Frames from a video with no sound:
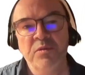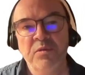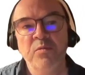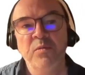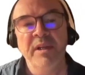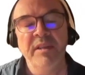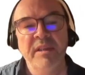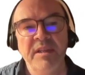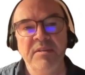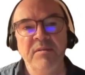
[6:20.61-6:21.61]
So
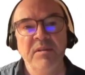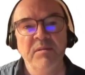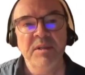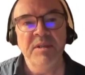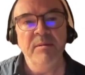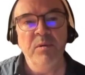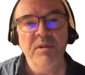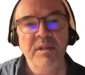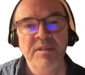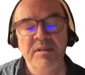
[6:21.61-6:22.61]
one is theories and
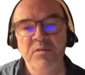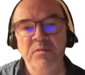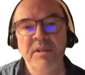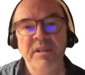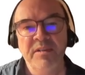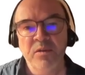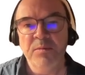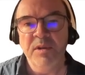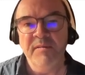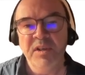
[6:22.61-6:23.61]
models. The other one is
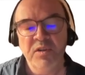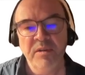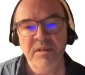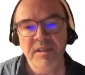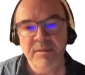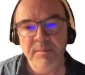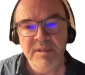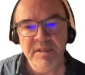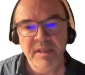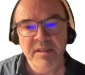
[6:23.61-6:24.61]
observations. It
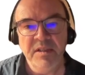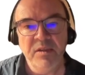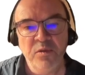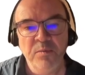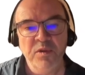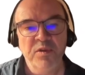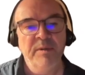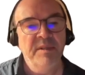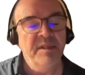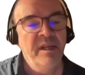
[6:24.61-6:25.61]
means in situ
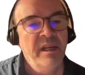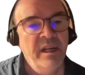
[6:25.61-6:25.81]
measurements.